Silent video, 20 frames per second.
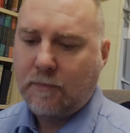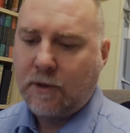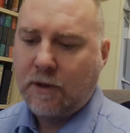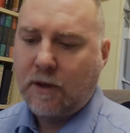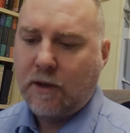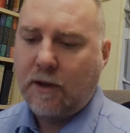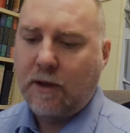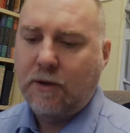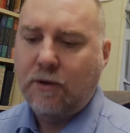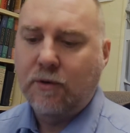
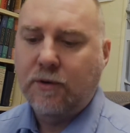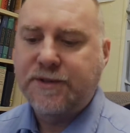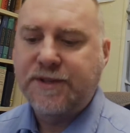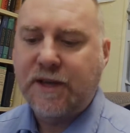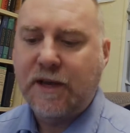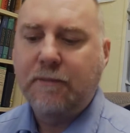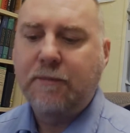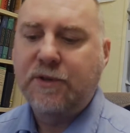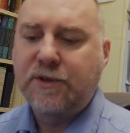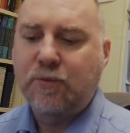and your
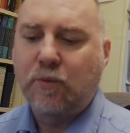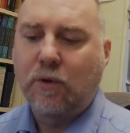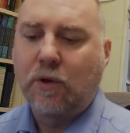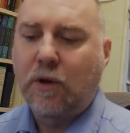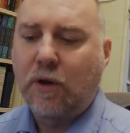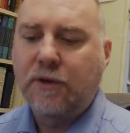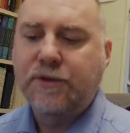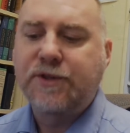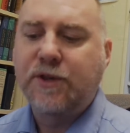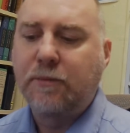assignments will
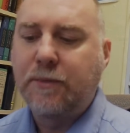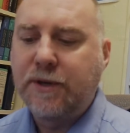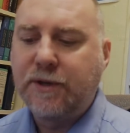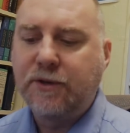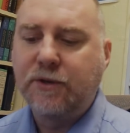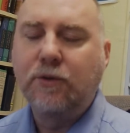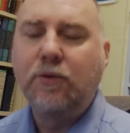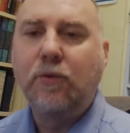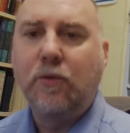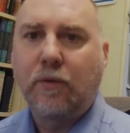also be
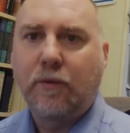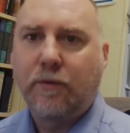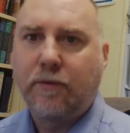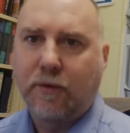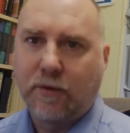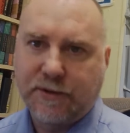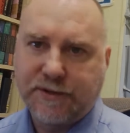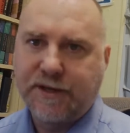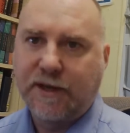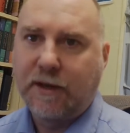due
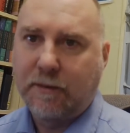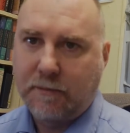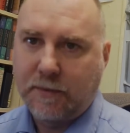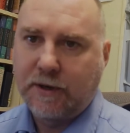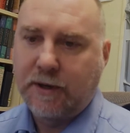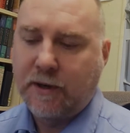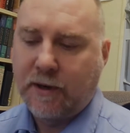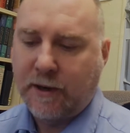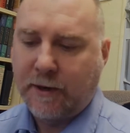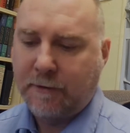Thursday at
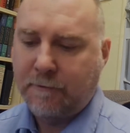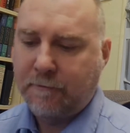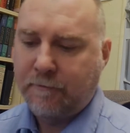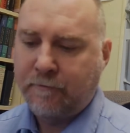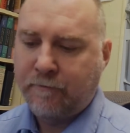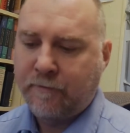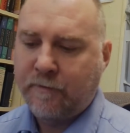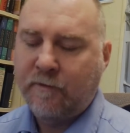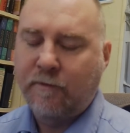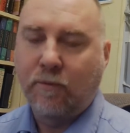midnight
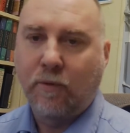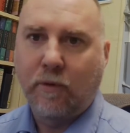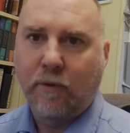for the